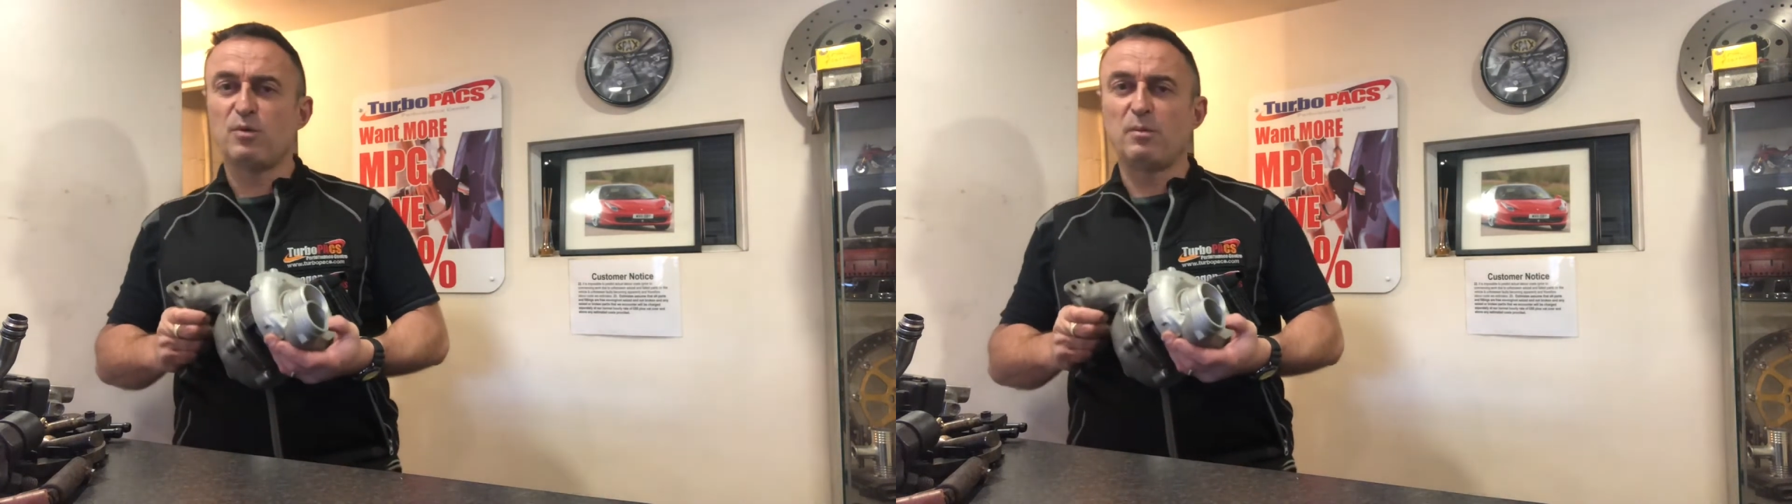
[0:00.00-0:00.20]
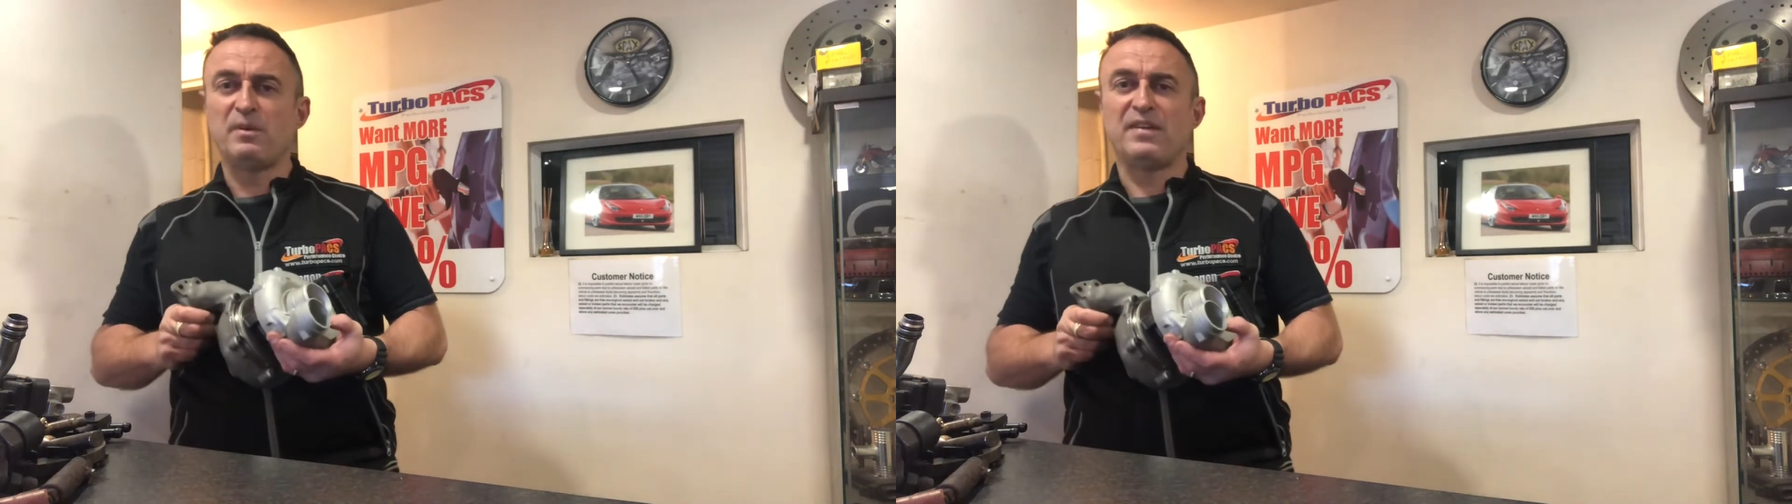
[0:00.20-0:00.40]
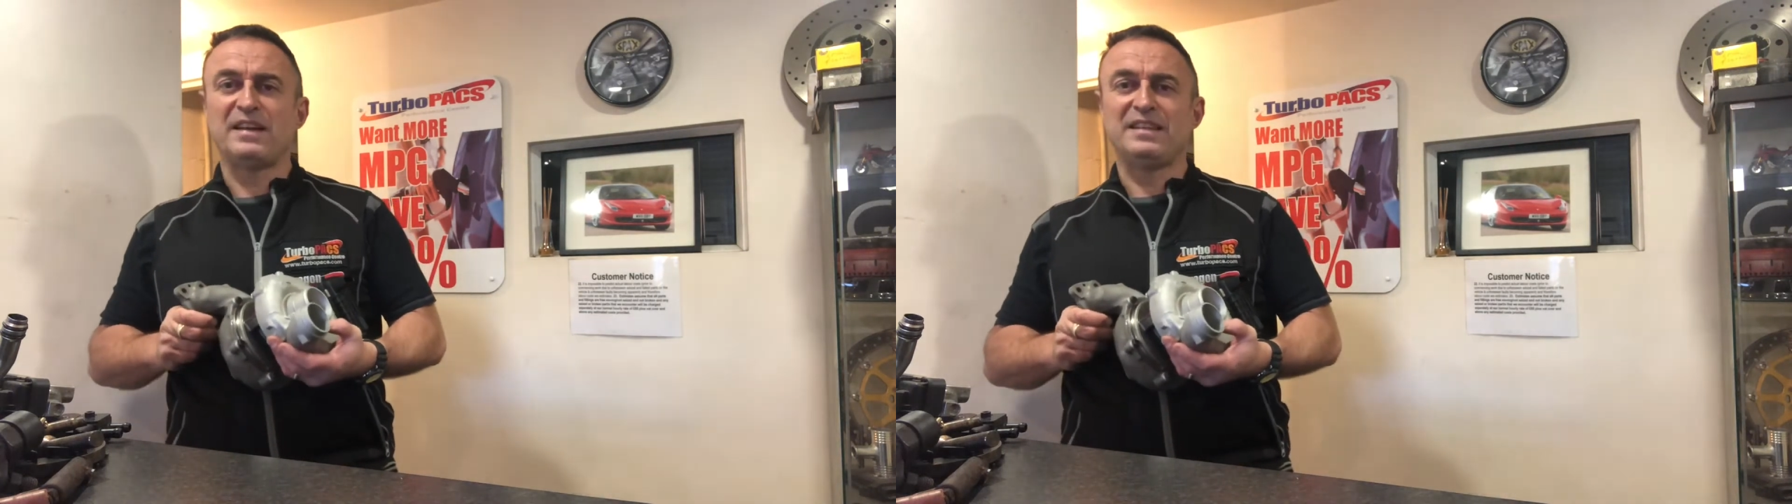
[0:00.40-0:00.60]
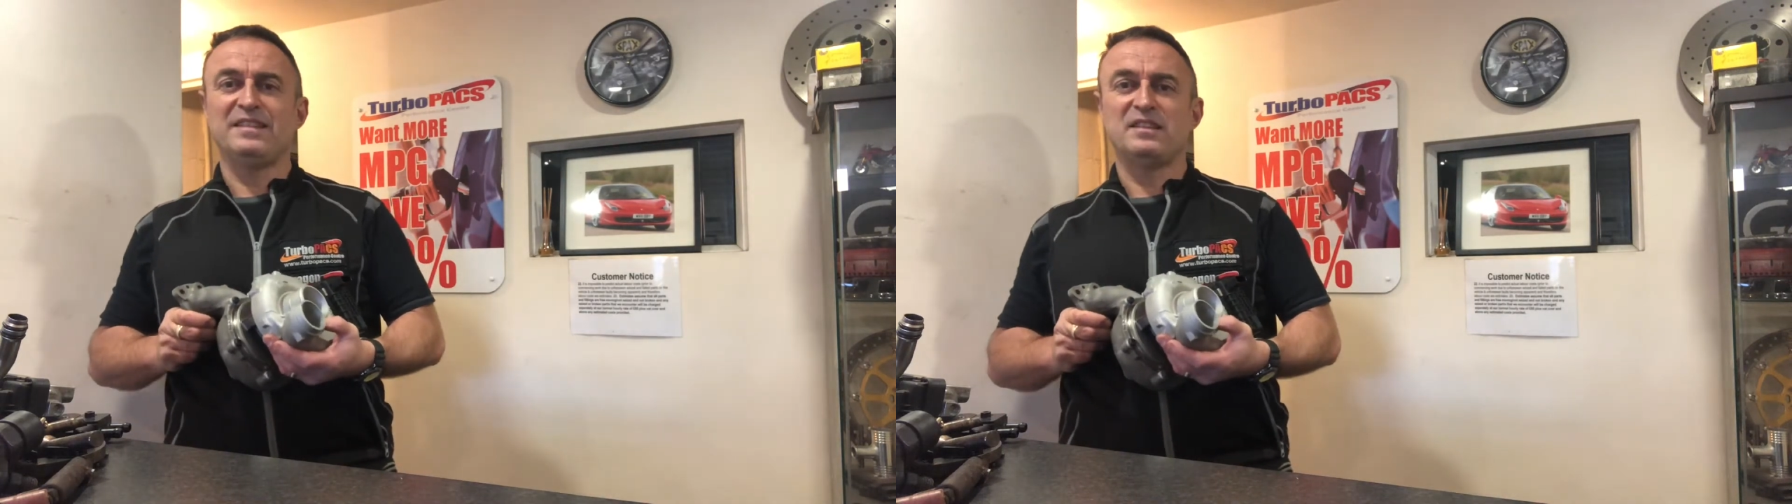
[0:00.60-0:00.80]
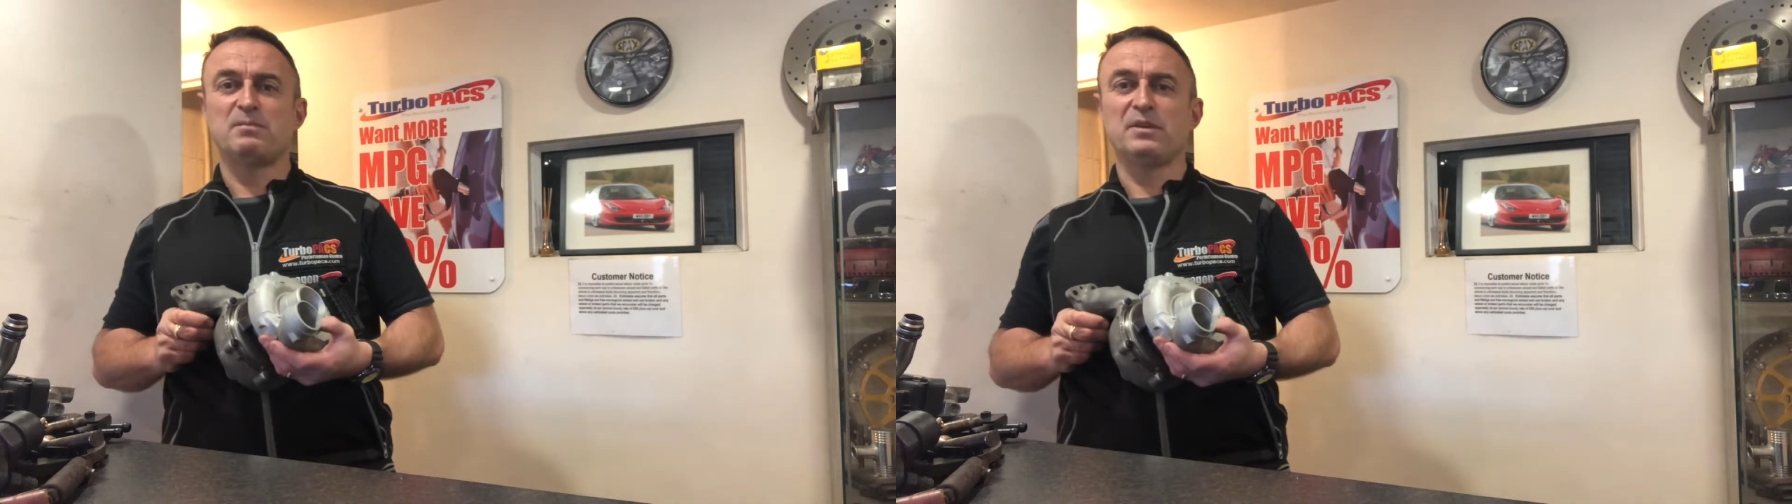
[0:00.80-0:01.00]
one we've had in
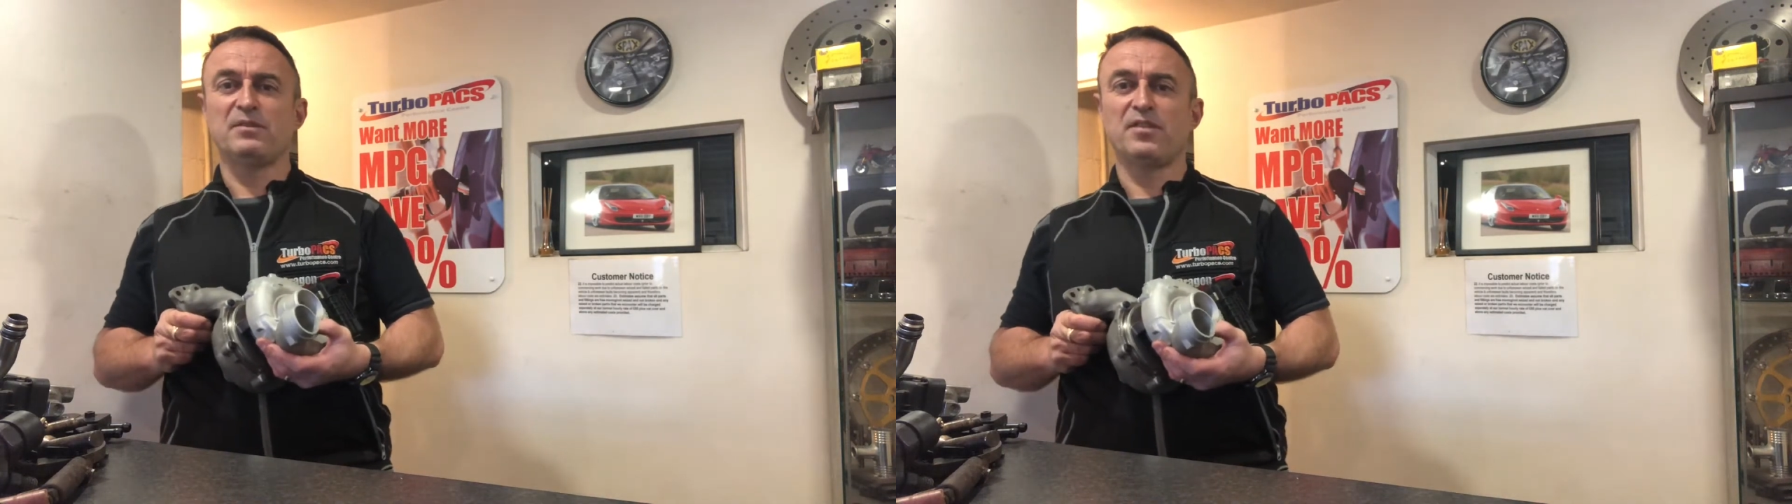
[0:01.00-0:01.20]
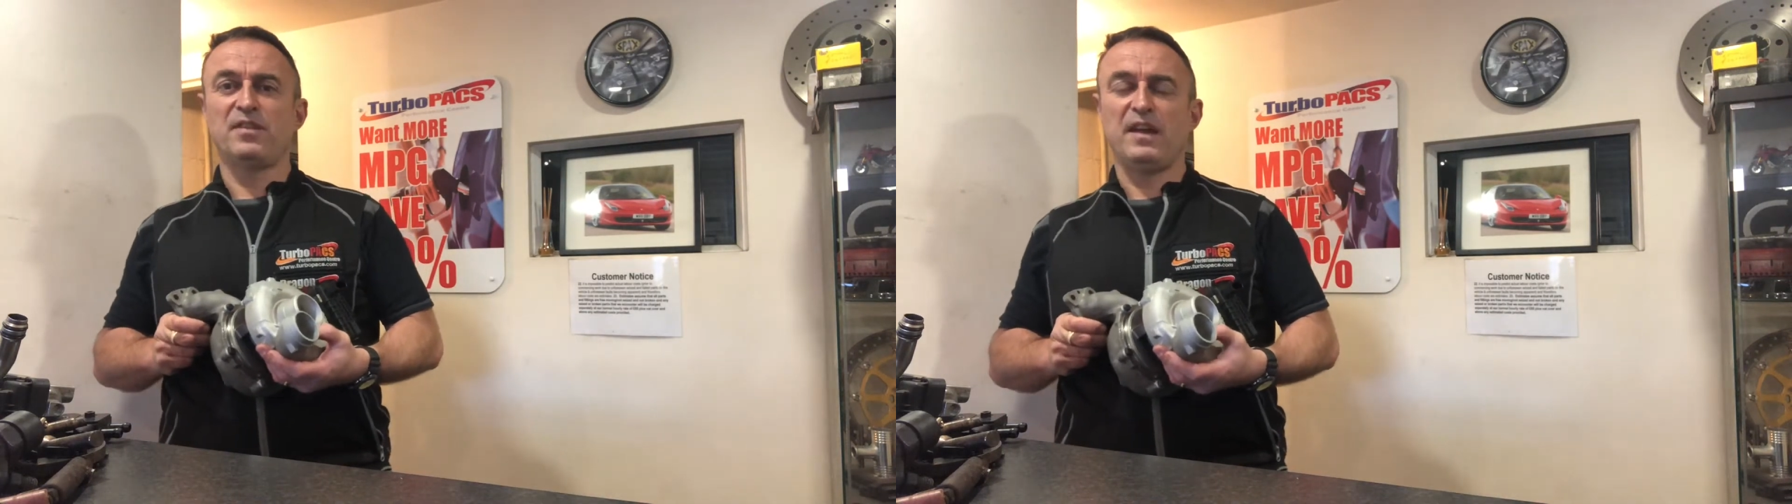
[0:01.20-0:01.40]
this month.